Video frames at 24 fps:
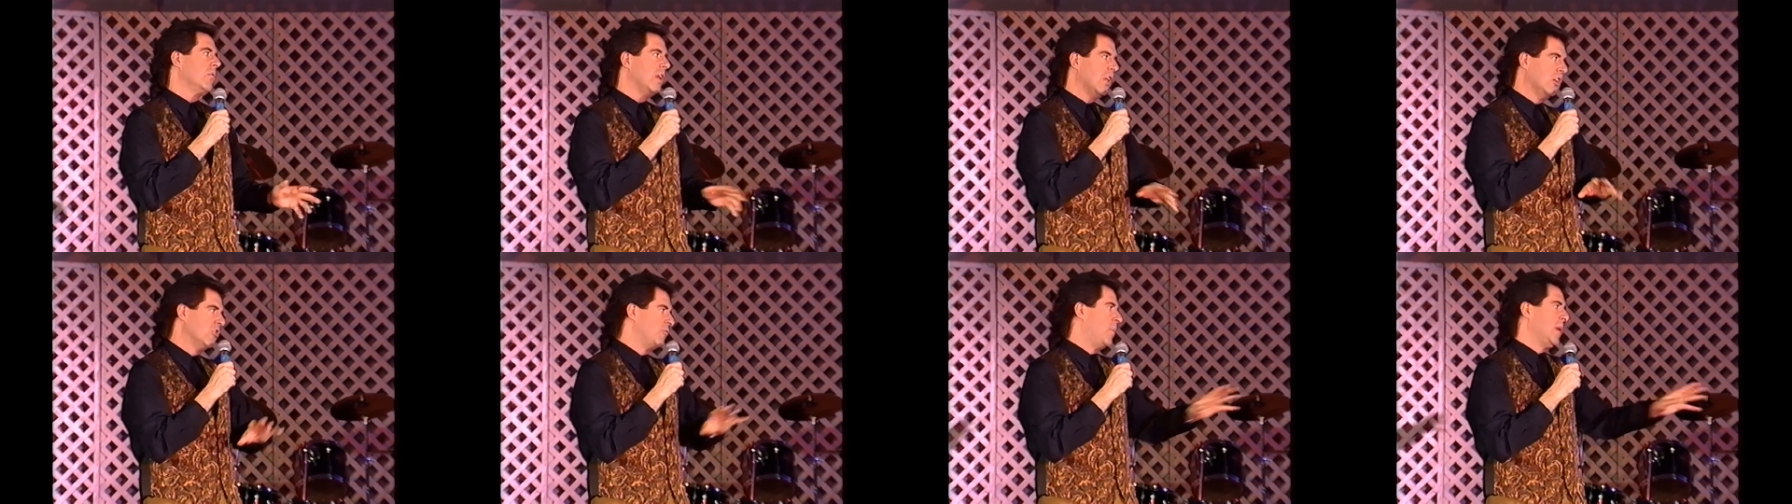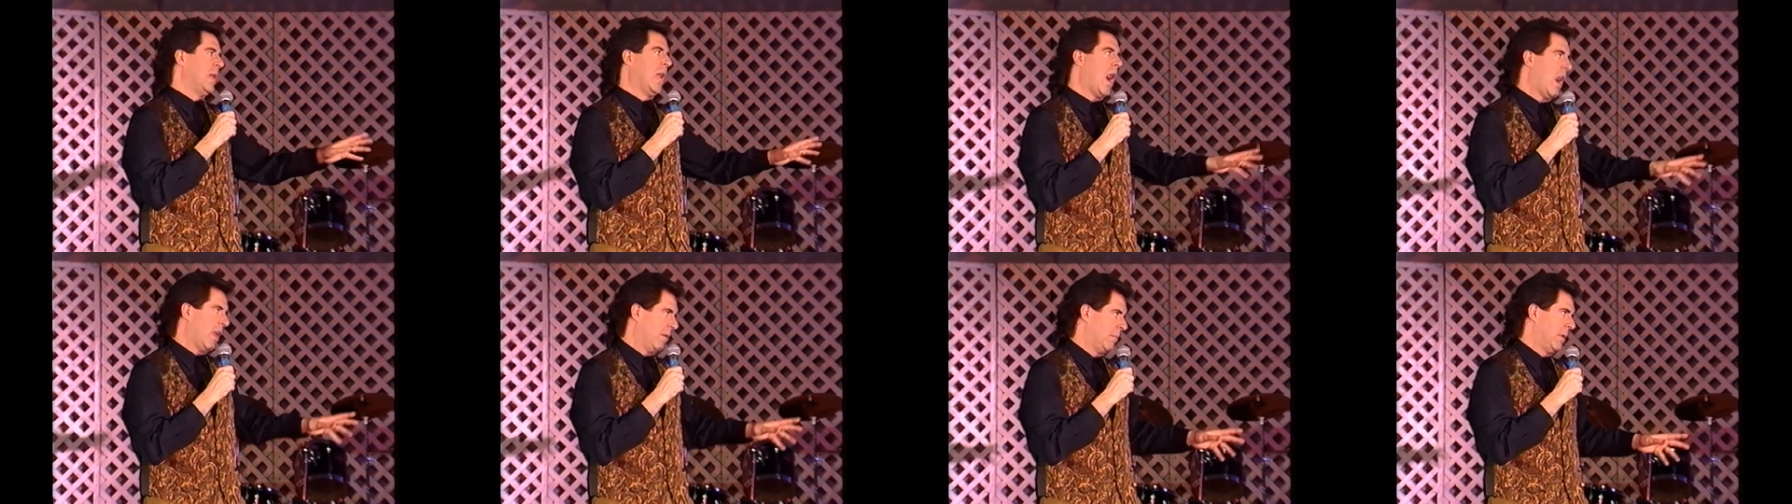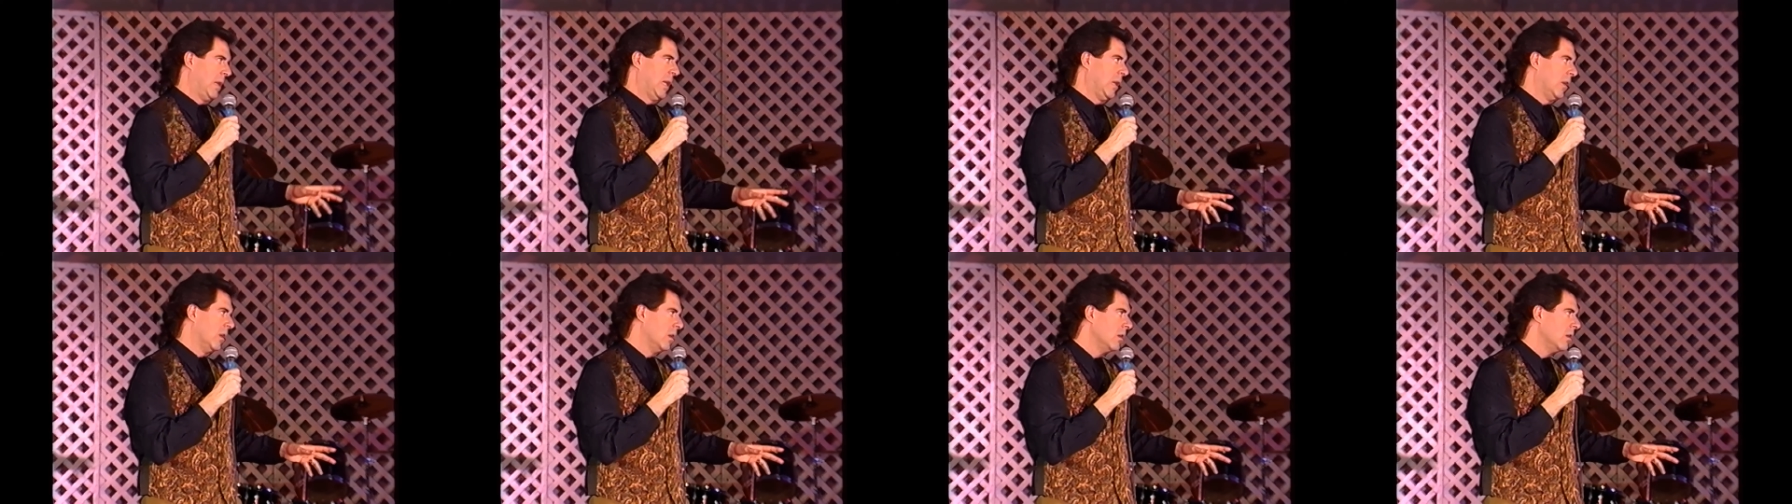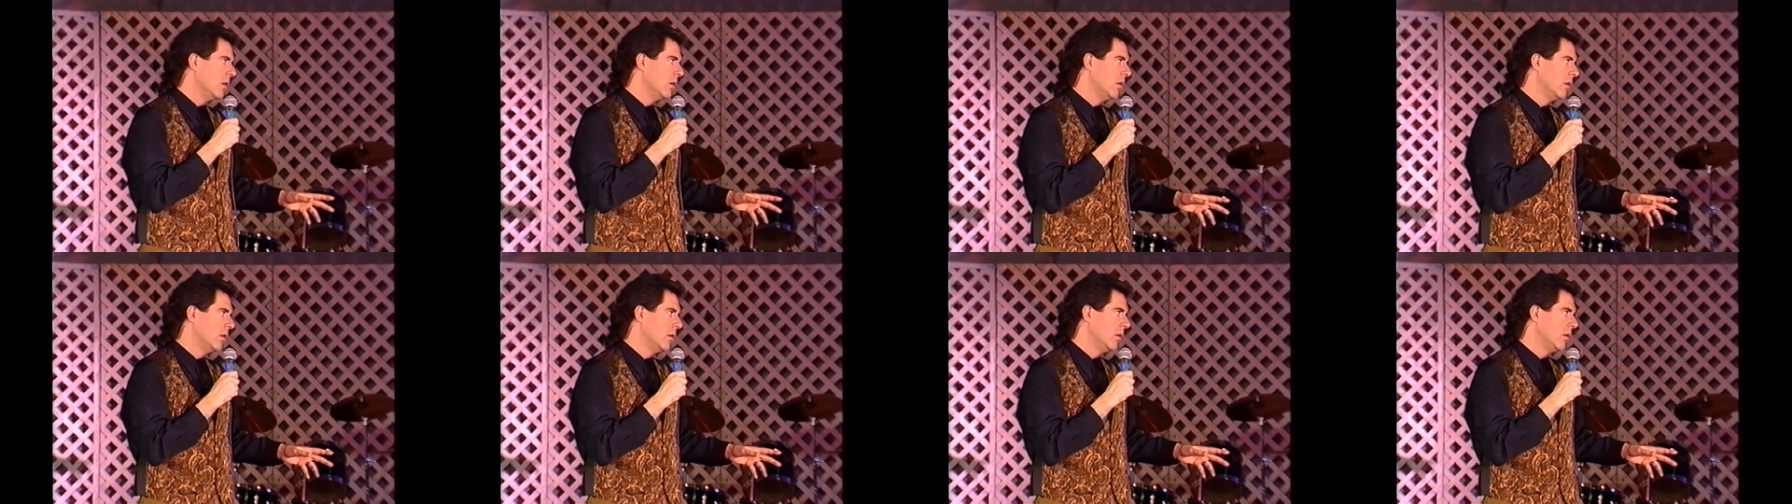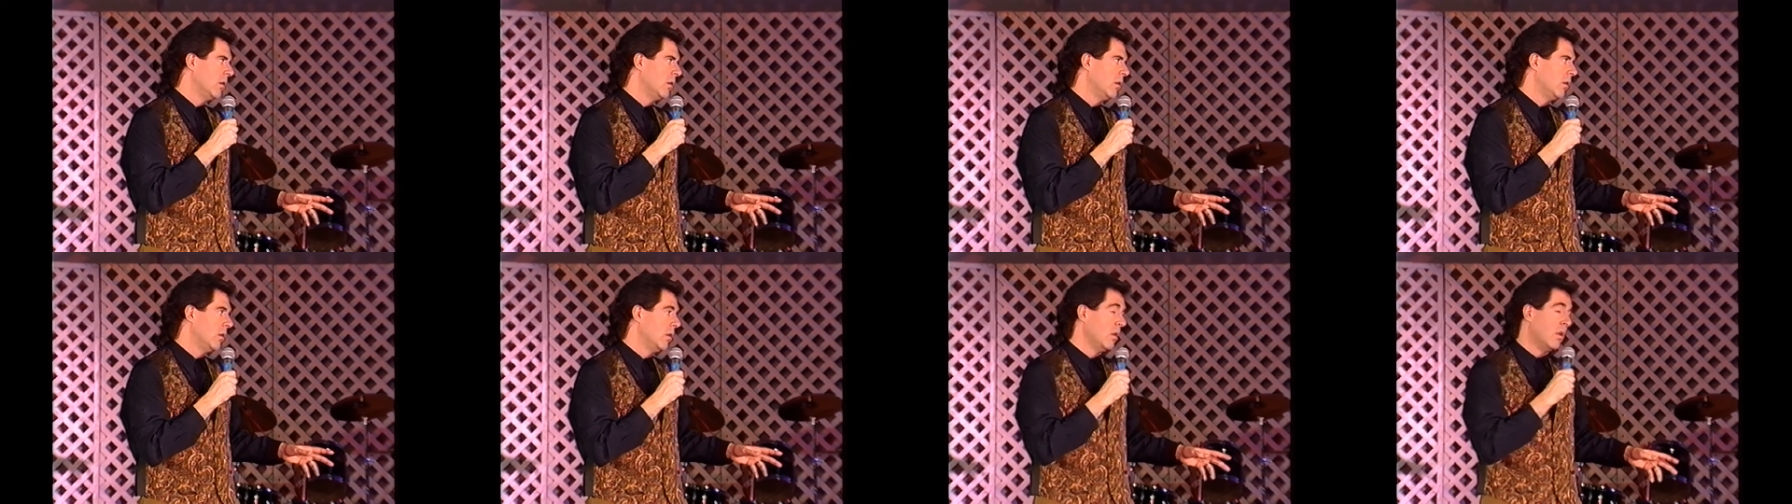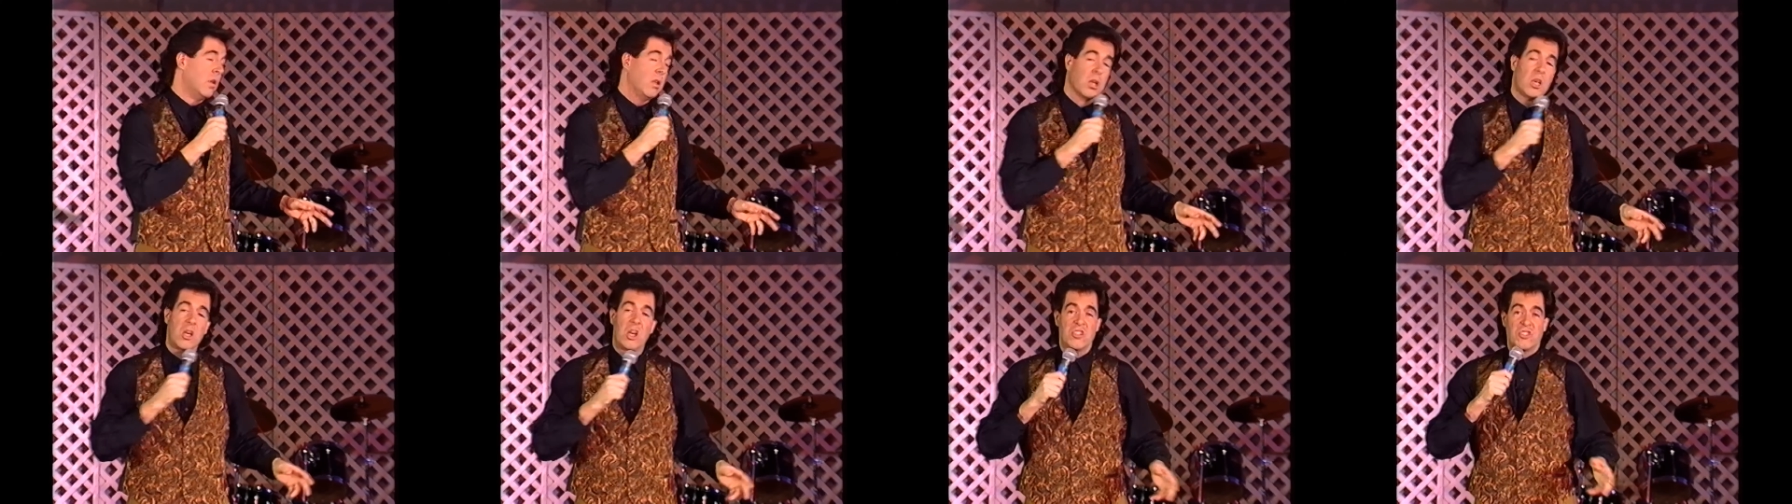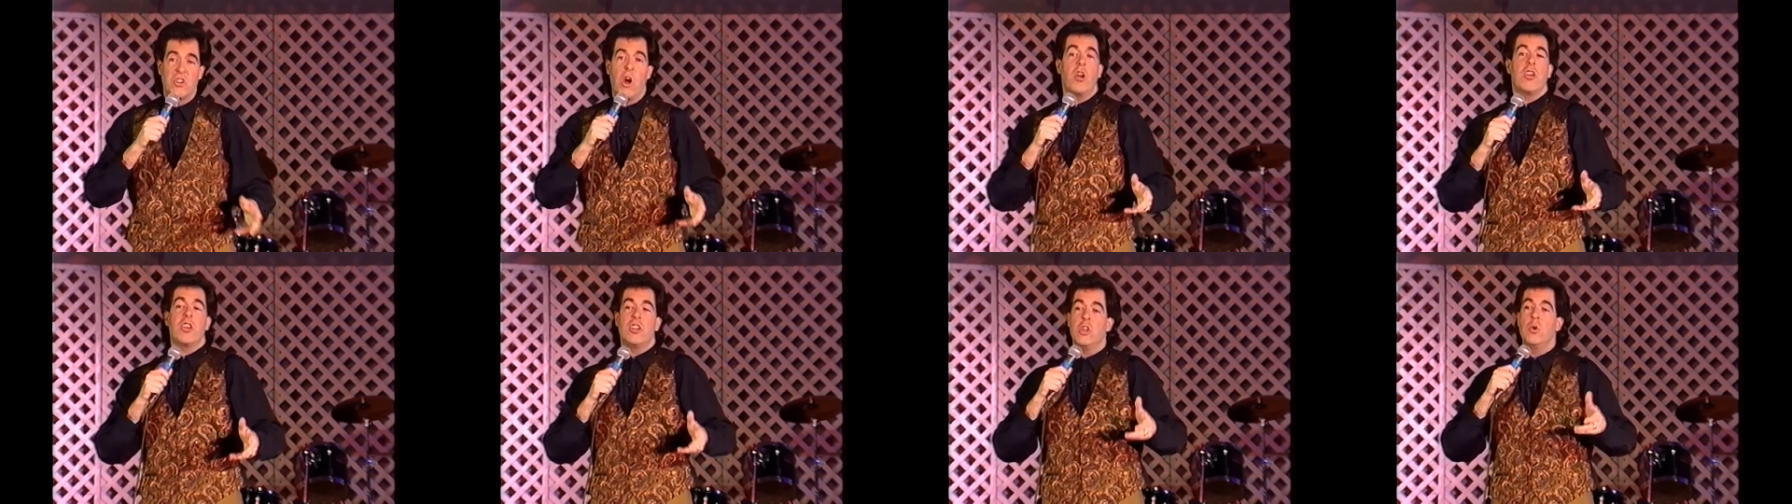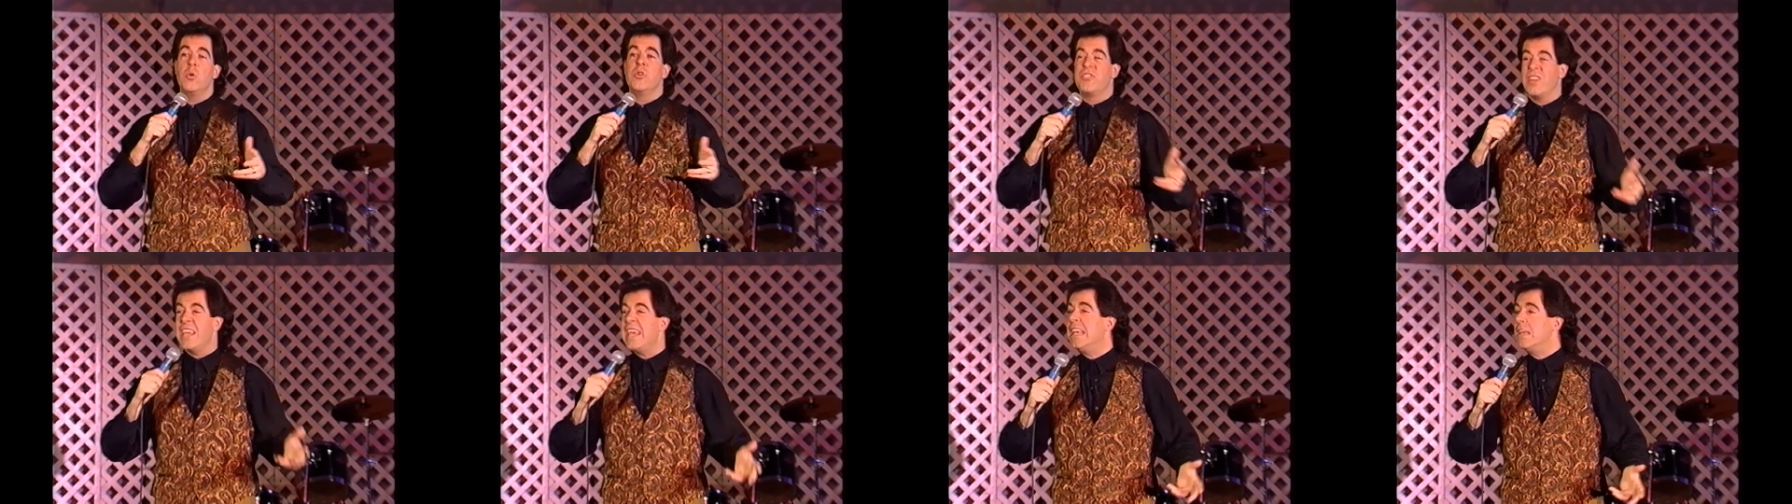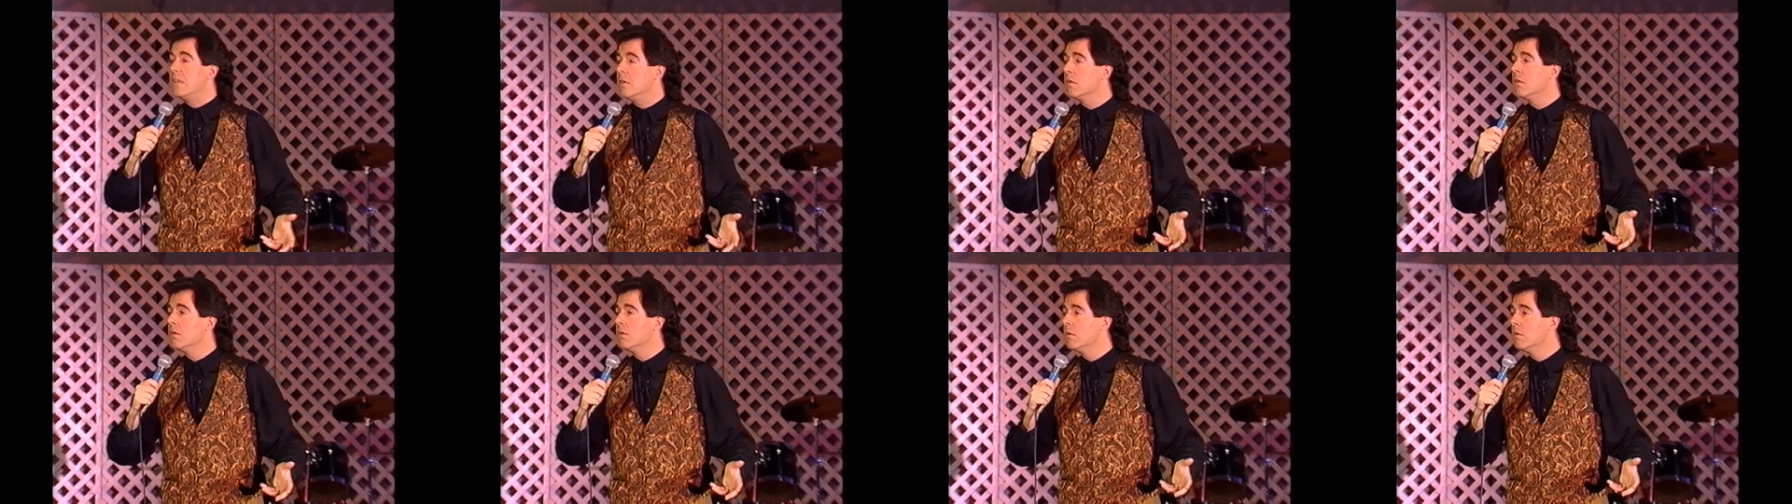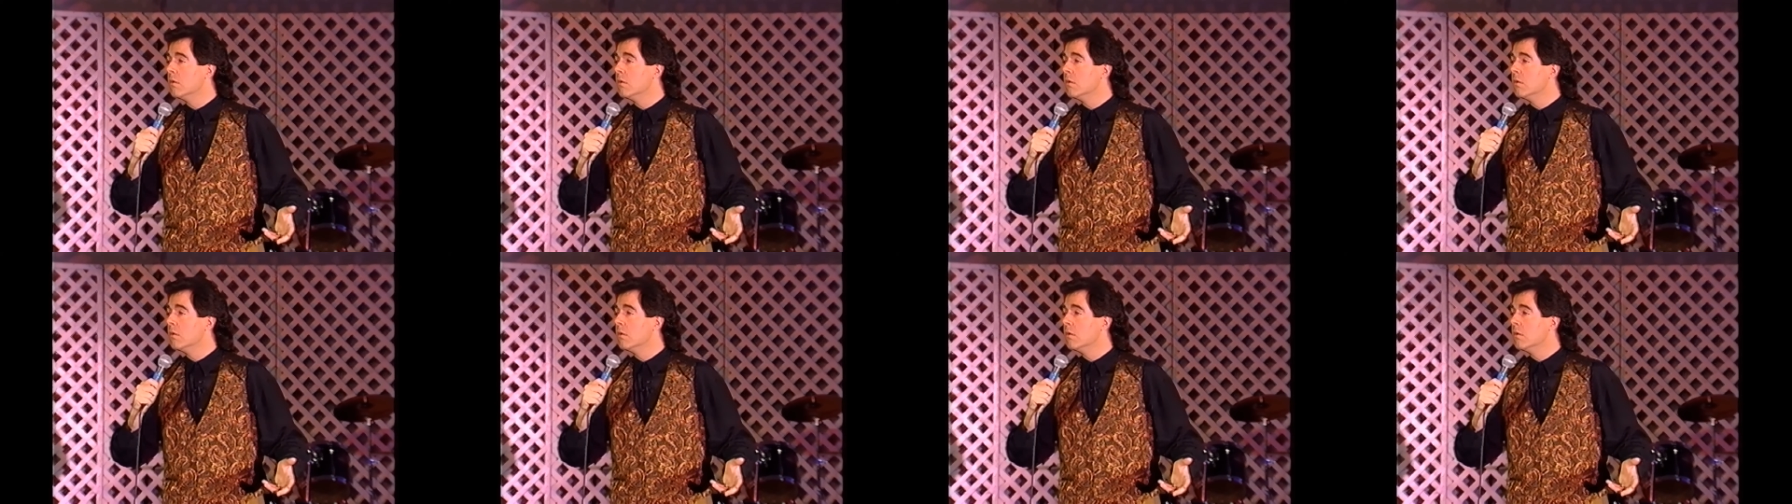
is beyond me. Because all you do is eat.